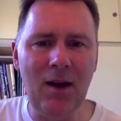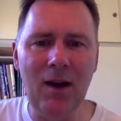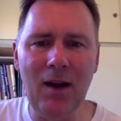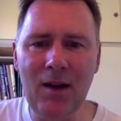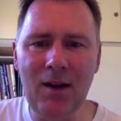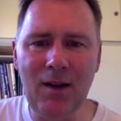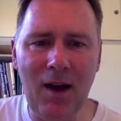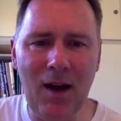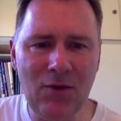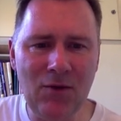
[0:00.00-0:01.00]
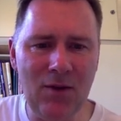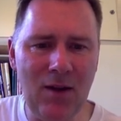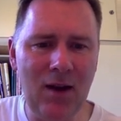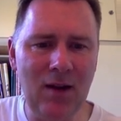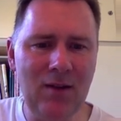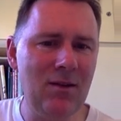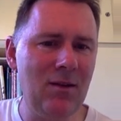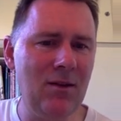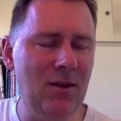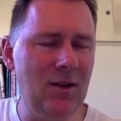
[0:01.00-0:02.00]
And after that,
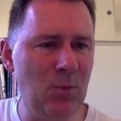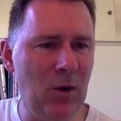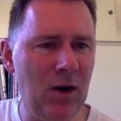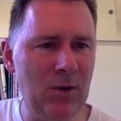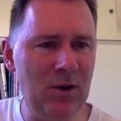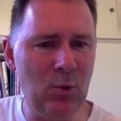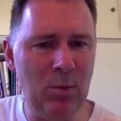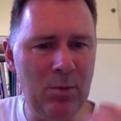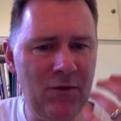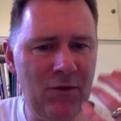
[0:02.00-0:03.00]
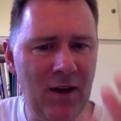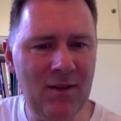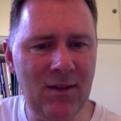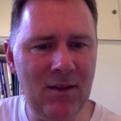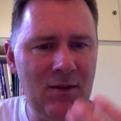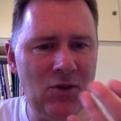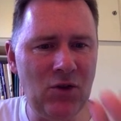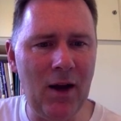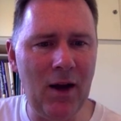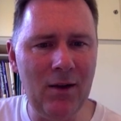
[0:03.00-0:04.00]
the experimenter would be facing the
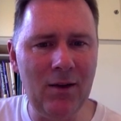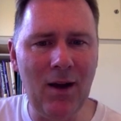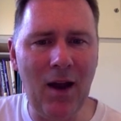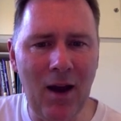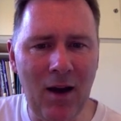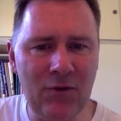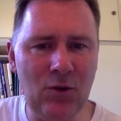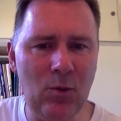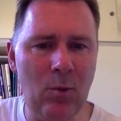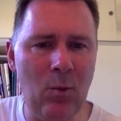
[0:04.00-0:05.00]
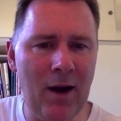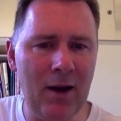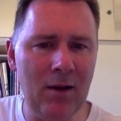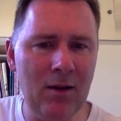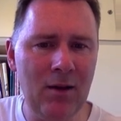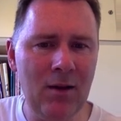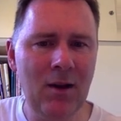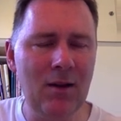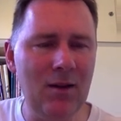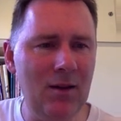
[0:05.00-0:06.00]
child, and after a while,
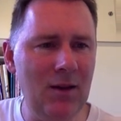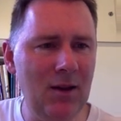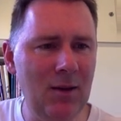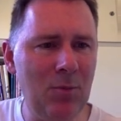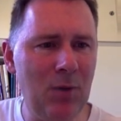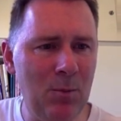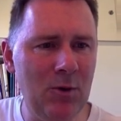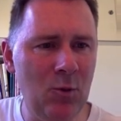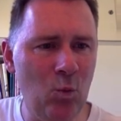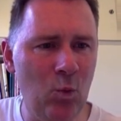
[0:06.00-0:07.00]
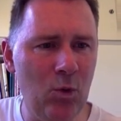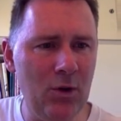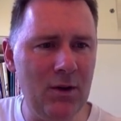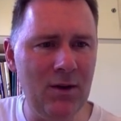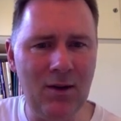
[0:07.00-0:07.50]
the puppet would